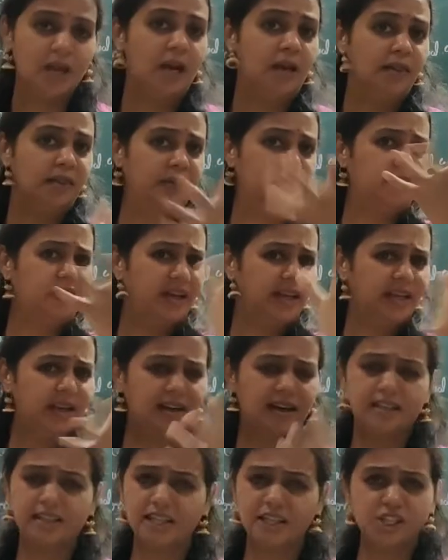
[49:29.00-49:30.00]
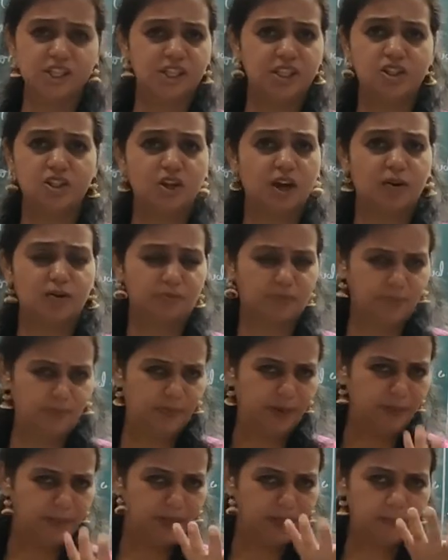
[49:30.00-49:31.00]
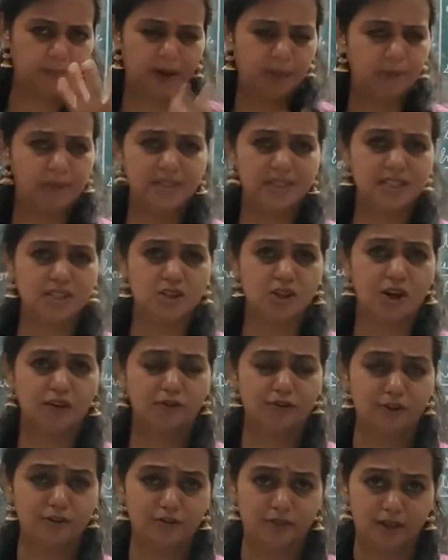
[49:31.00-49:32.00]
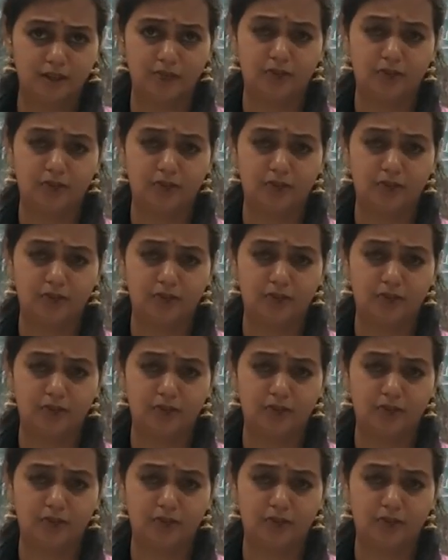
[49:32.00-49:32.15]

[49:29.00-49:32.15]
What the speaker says: the very condition is not, the main purpose is not fulfilled.